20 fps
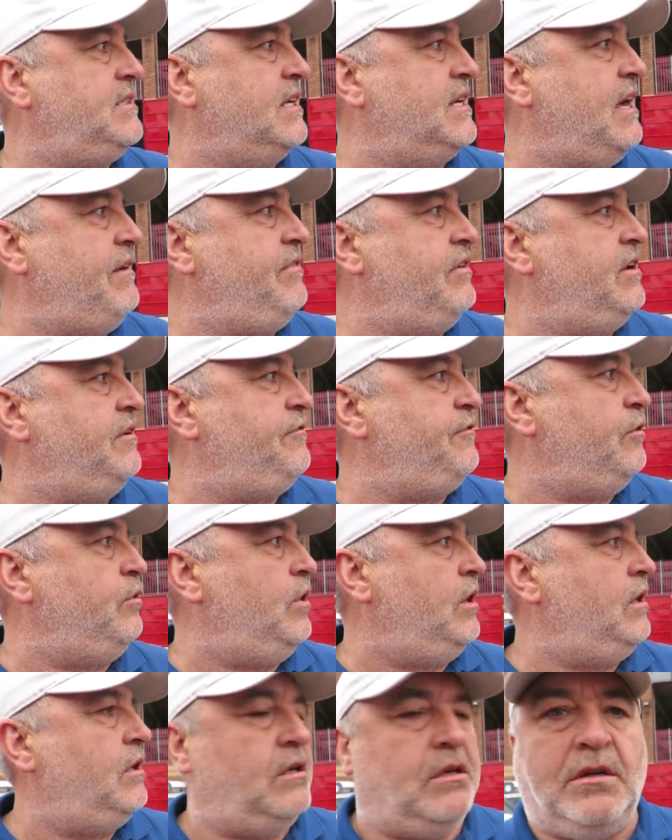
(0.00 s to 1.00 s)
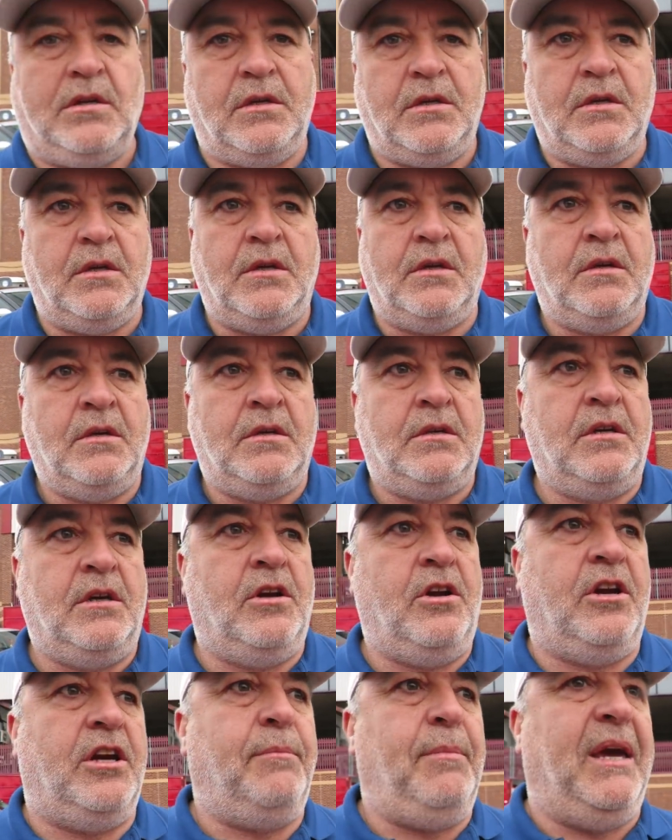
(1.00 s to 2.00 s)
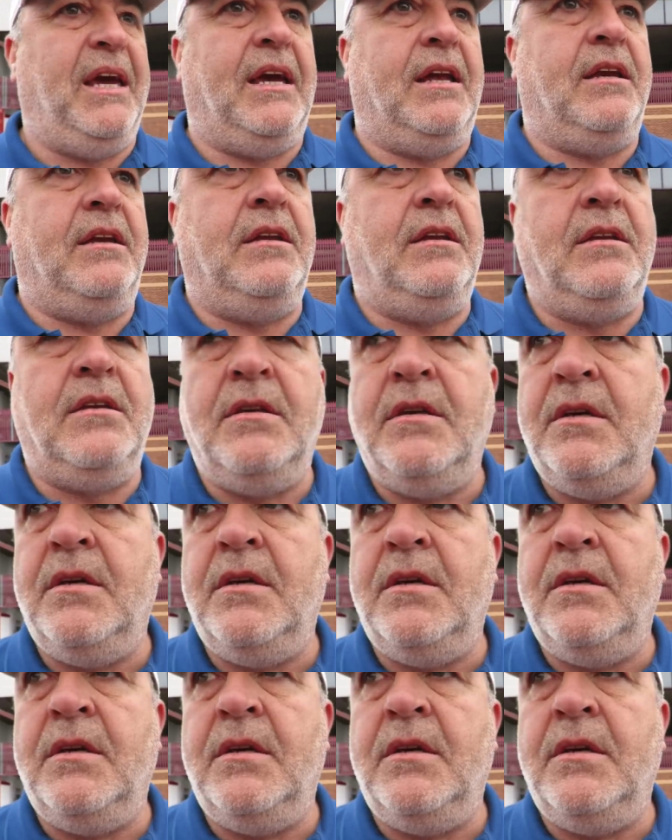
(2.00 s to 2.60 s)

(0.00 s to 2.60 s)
together before. You know what I mean?